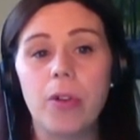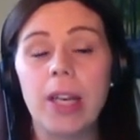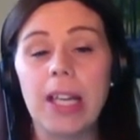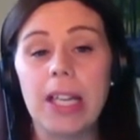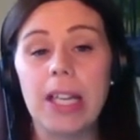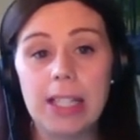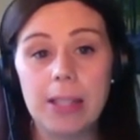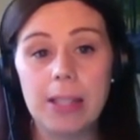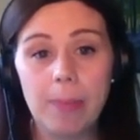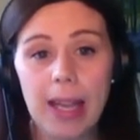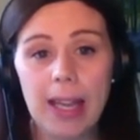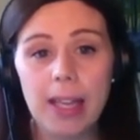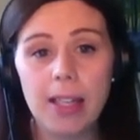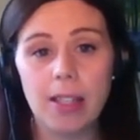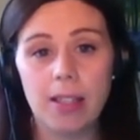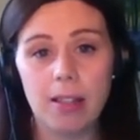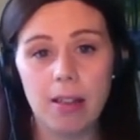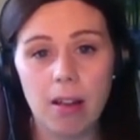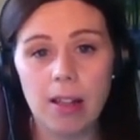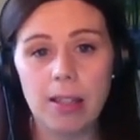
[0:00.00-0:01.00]

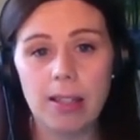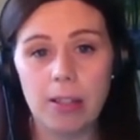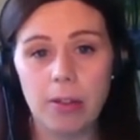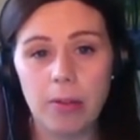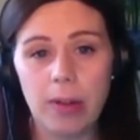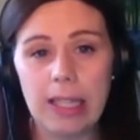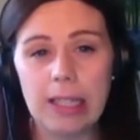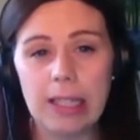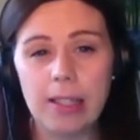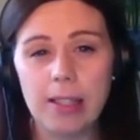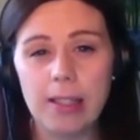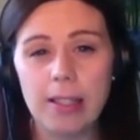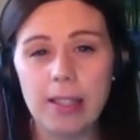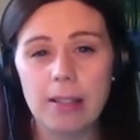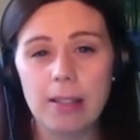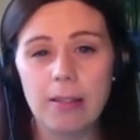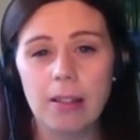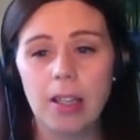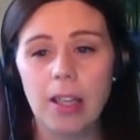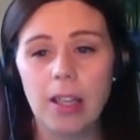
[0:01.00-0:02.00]
unexpected consequences.